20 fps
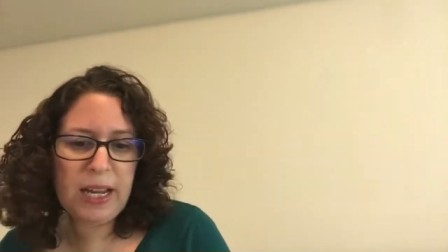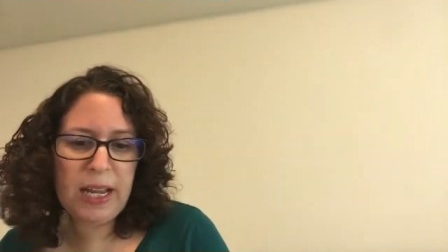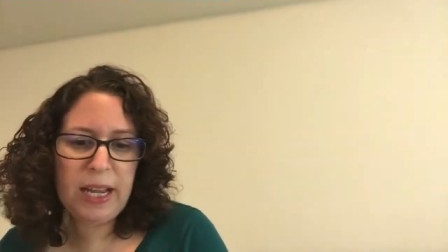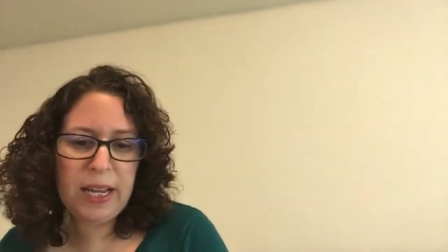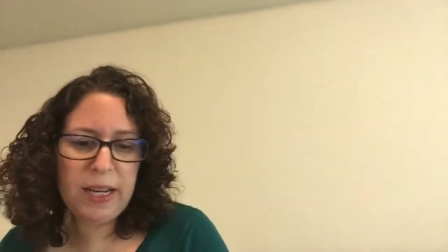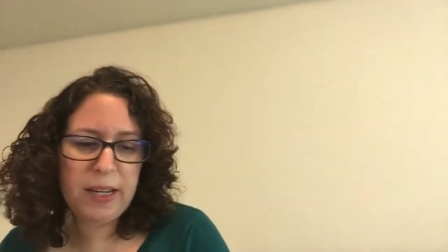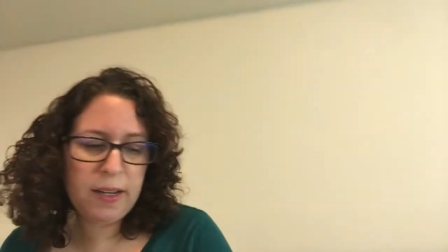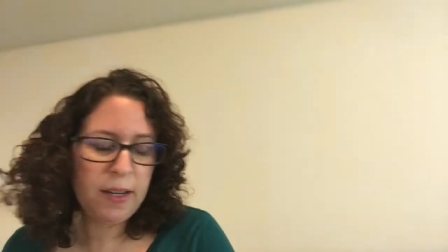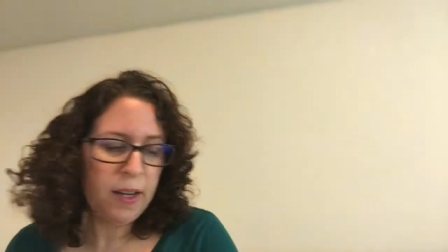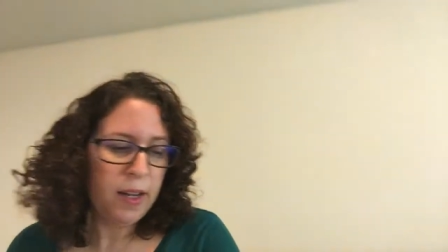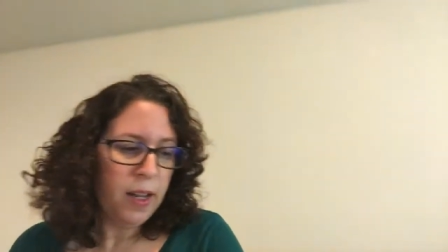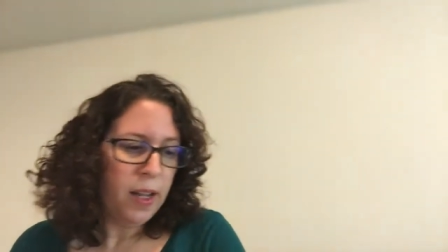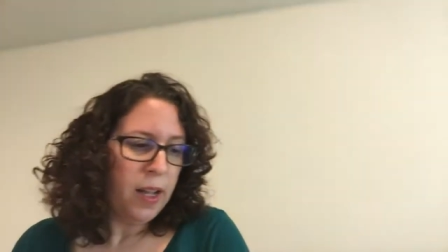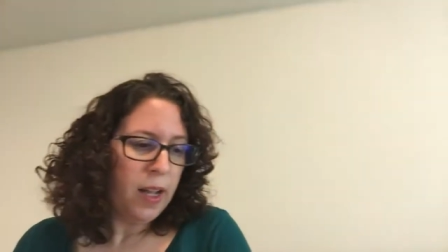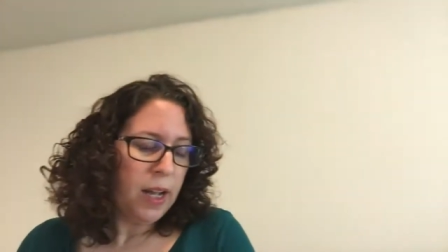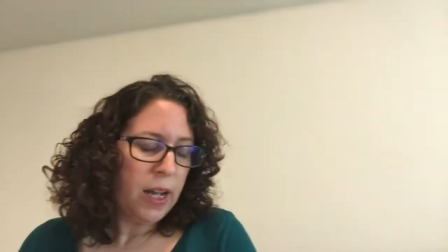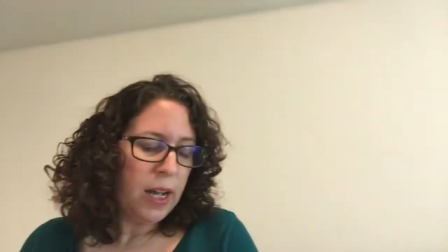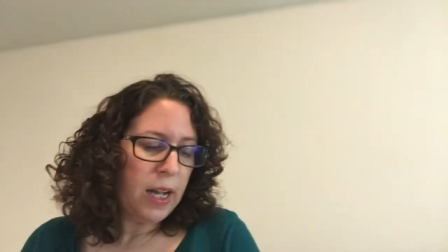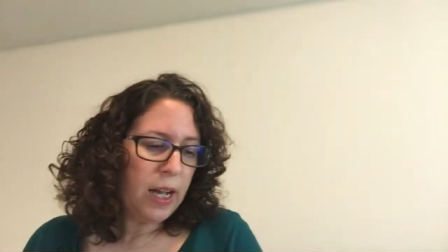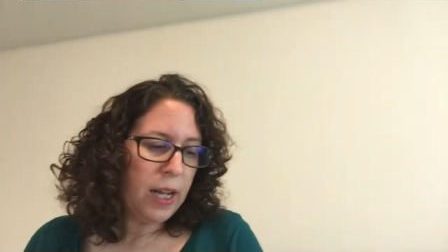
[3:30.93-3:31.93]
and
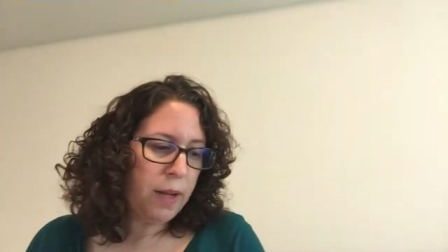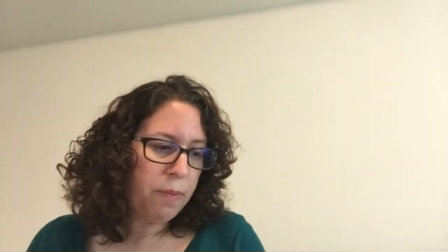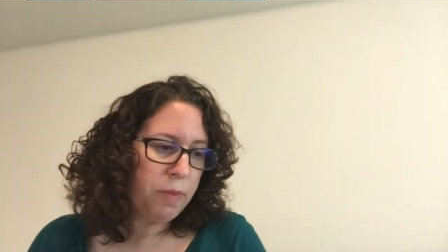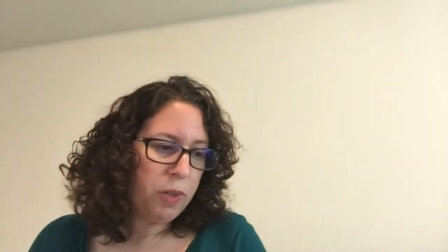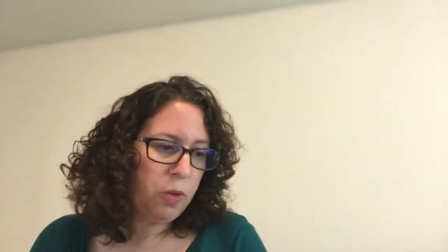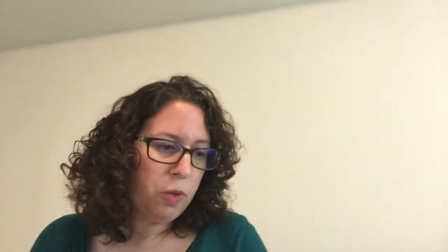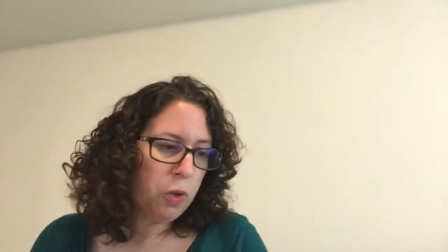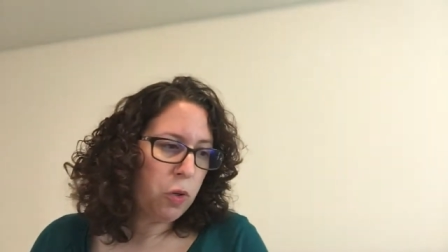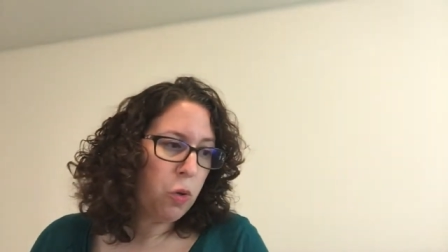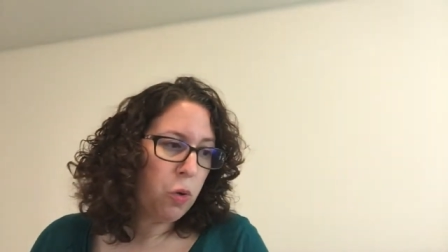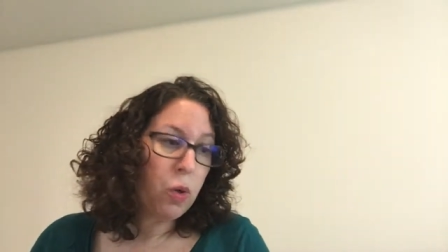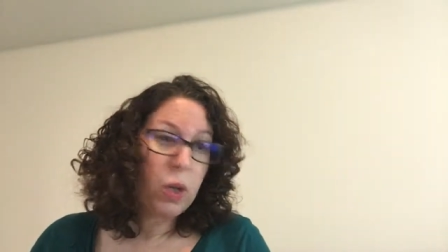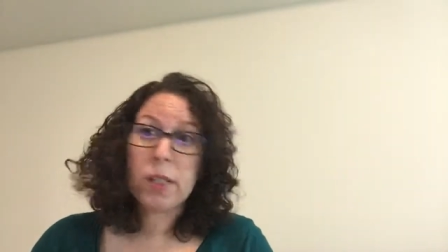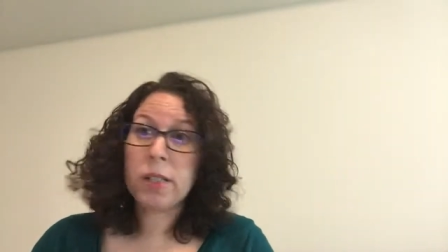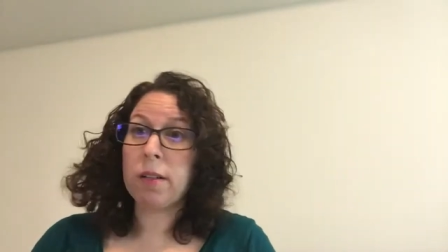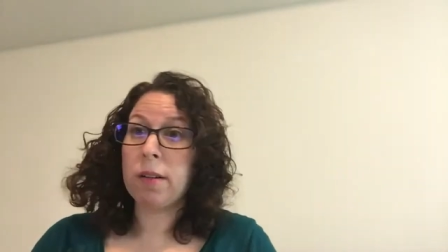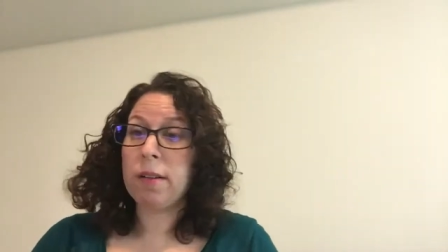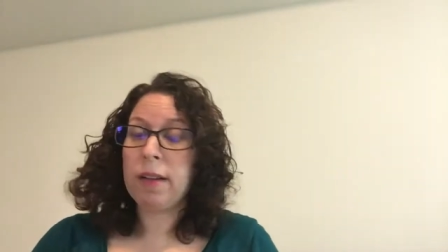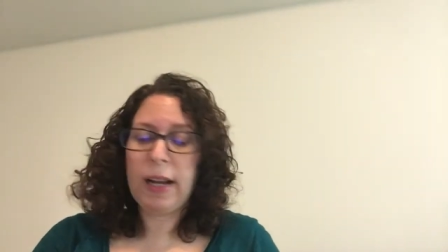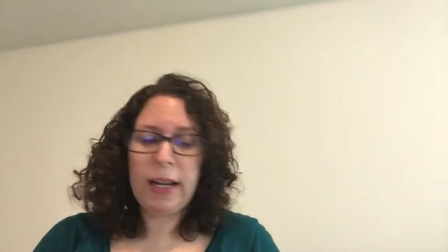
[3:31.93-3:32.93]
um, unicorns
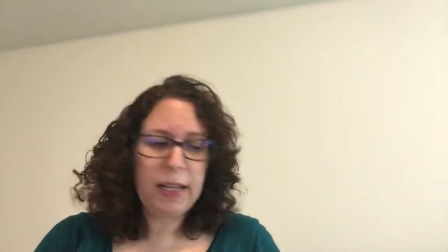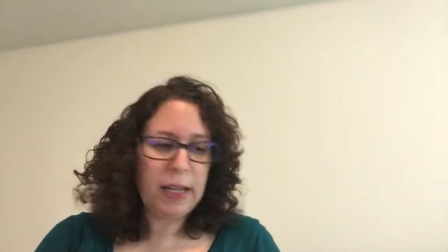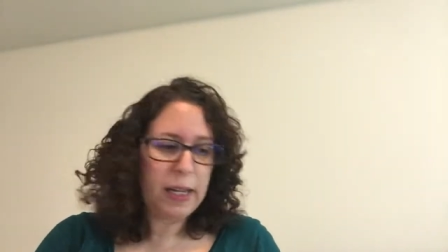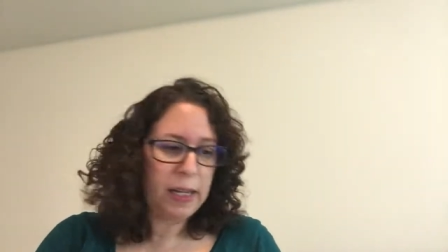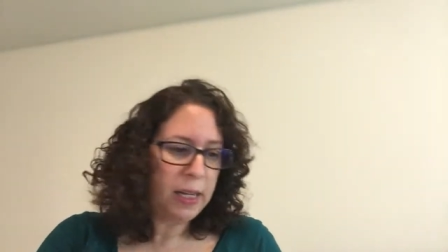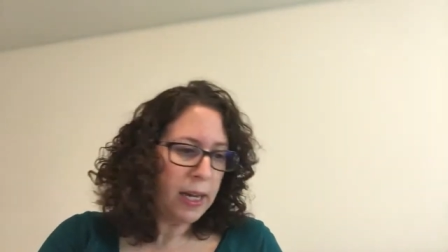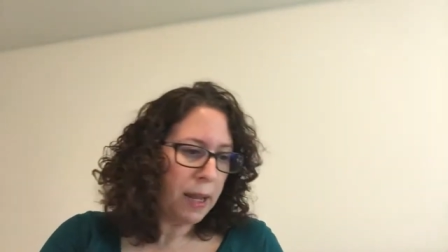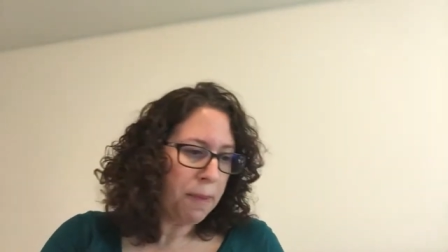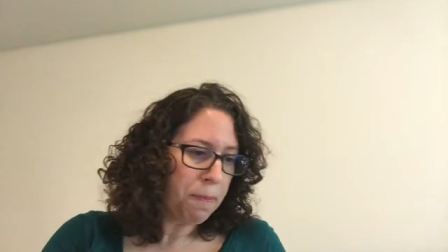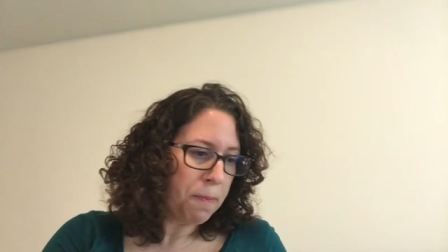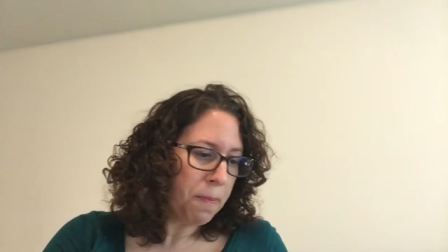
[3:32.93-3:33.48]
are $9.99.